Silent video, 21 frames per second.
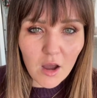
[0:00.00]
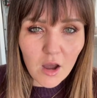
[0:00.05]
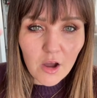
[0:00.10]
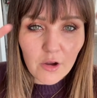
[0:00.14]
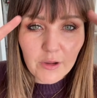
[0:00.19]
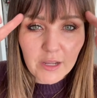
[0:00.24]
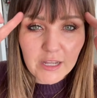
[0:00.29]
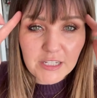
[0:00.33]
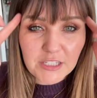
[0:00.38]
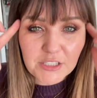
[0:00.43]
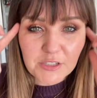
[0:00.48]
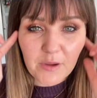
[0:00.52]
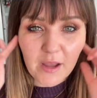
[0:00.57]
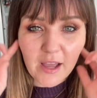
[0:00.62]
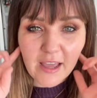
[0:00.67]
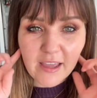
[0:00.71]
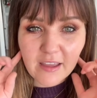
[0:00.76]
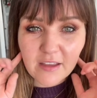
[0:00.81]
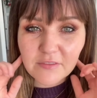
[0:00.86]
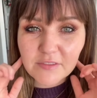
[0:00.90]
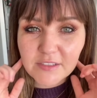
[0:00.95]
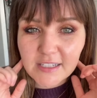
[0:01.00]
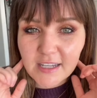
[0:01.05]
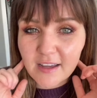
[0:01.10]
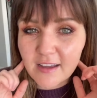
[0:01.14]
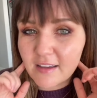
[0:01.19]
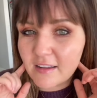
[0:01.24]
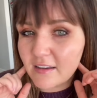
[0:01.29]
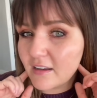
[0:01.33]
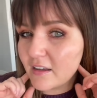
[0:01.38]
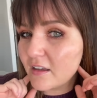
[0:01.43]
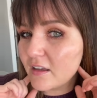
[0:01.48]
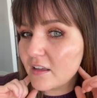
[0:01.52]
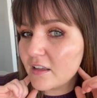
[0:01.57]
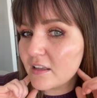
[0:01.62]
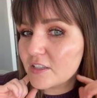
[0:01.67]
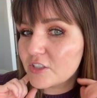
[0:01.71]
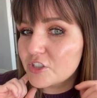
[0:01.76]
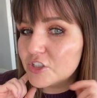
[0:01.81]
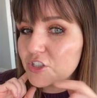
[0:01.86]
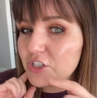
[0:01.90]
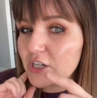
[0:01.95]
Okay, so I have done
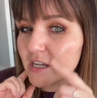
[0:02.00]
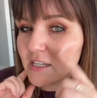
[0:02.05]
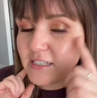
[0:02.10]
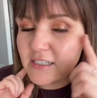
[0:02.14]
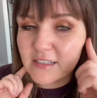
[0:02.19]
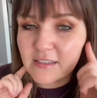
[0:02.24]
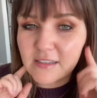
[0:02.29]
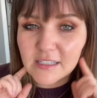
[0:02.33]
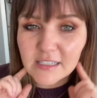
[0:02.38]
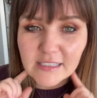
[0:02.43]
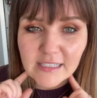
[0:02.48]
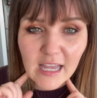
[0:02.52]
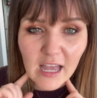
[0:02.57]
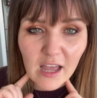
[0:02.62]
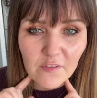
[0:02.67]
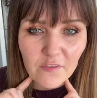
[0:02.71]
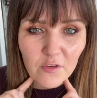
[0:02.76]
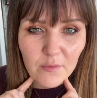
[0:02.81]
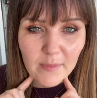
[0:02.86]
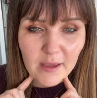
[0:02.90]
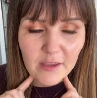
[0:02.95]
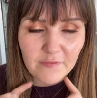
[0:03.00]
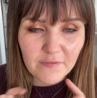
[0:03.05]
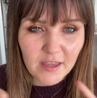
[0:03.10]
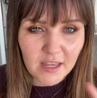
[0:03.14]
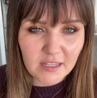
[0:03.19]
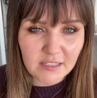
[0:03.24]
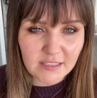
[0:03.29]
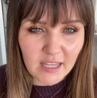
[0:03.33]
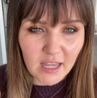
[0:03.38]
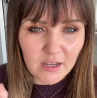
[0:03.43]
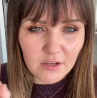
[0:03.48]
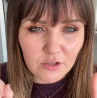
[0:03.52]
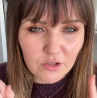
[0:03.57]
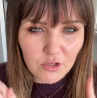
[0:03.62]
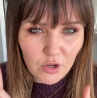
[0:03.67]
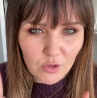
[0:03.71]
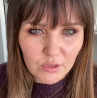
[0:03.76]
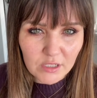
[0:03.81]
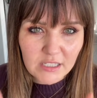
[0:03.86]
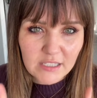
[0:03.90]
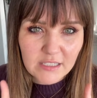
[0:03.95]
just this half of my face and
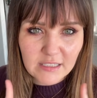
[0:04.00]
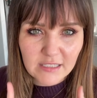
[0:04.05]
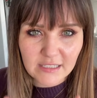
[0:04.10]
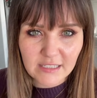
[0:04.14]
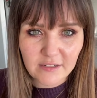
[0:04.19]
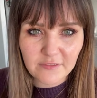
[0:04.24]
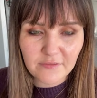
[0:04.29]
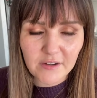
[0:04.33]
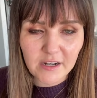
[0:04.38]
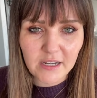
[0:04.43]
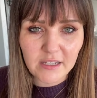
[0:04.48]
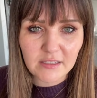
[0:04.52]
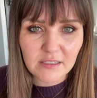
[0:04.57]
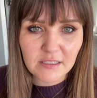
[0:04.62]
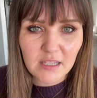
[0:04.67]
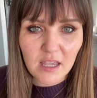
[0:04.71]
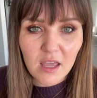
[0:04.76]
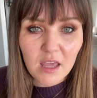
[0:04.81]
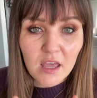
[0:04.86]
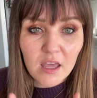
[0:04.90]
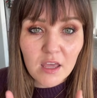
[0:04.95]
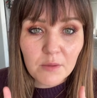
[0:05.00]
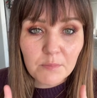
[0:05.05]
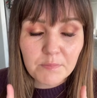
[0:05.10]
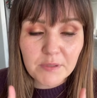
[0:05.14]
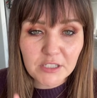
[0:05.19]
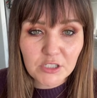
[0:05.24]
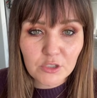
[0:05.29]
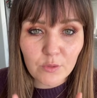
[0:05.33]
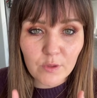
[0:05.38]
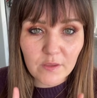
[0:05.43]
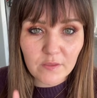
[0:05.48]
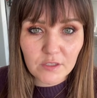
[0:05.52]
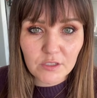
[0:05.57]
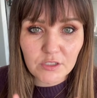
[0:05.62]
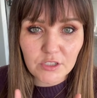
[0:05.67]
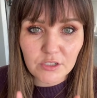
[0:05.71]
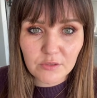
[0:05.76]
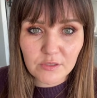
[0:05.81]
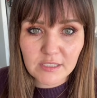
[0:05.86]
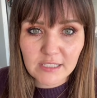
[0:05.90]
notice the difference between the two